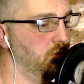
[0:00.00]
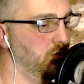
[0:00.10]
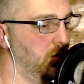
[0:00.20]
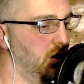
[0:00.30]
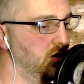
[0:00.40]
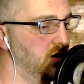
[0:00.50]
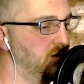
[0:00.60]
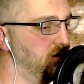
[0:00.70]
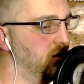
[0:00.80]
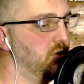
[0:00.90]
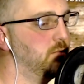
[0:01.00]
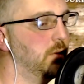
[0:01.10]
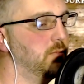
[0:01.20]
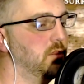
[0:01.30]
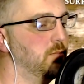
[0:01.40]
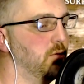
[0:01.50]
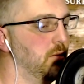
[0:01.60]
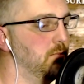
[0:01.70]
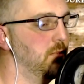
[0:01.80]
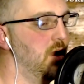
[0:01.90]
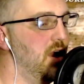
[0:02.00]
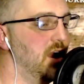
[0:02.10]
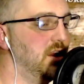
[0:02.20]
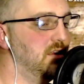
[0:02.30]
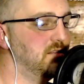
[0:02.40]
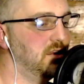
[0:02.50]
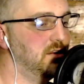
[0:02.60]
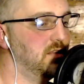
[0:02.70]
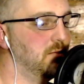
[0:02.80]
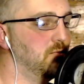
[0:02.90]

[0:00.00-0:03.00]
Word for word: And they filled them up to the brim. And he said to them,